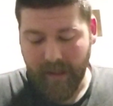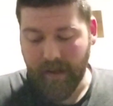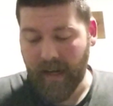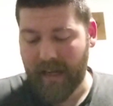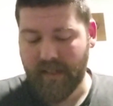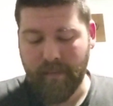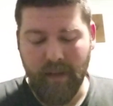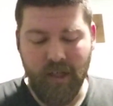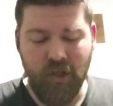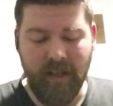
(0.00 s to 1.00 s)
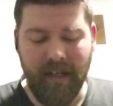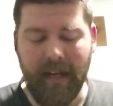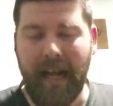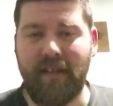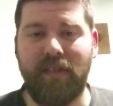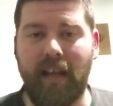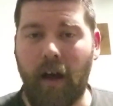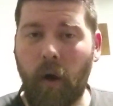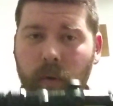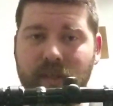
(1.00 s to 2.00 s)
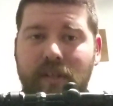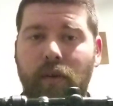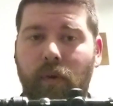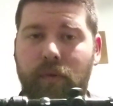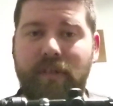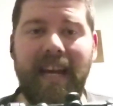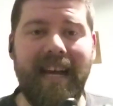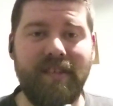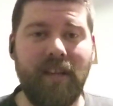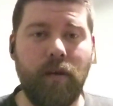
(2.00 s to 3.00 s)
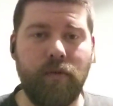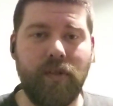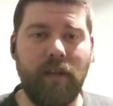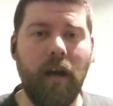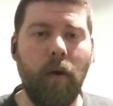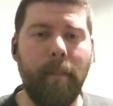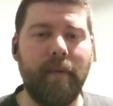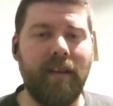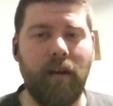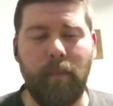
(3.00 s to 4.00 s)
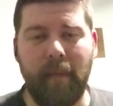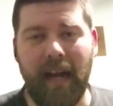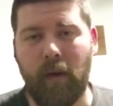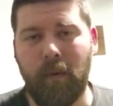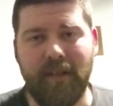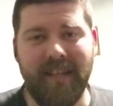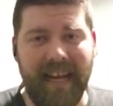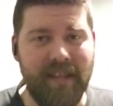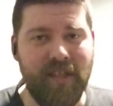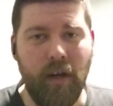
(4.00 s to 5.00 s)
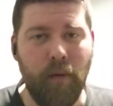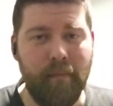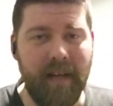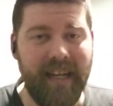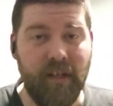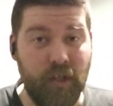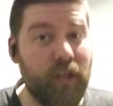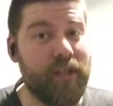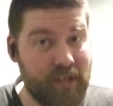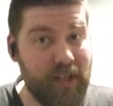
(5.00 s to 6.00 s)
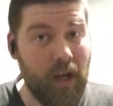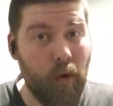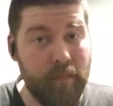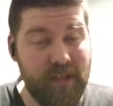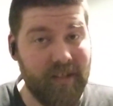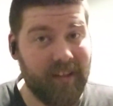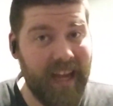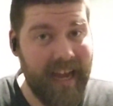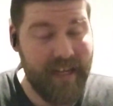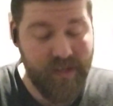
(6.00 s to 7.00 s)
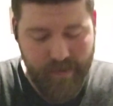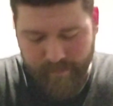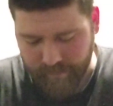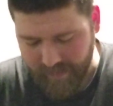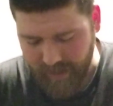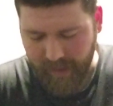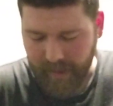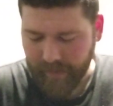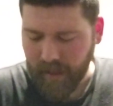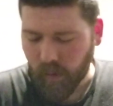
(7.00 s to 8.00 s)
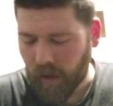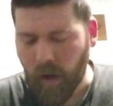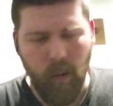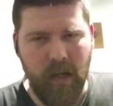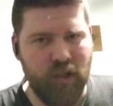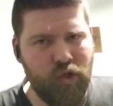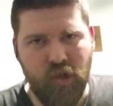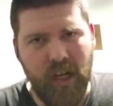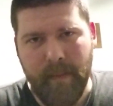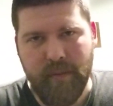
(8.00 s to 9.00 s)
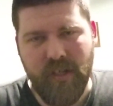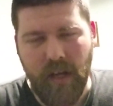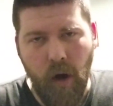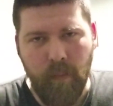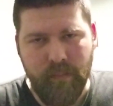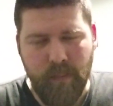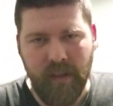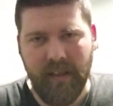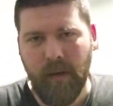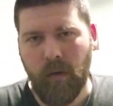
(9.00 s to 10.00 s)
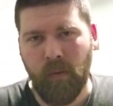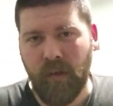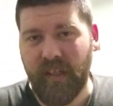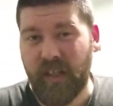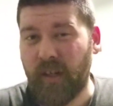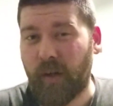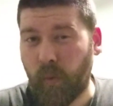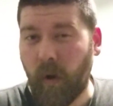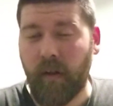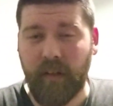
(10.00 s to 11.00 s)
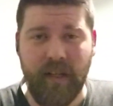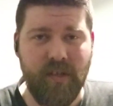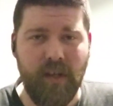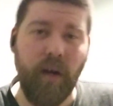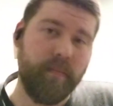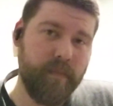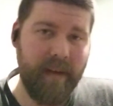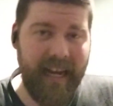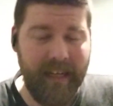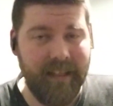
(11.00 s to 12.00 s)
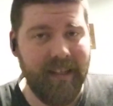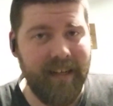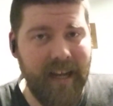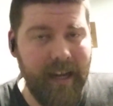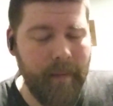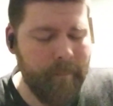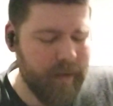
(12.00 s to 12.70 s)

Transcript: Not to mention it has the old school Tasco scope. Back when Tasco made good scopes to last. They were always cheap scopes, but they were really good quality scopes back in the day.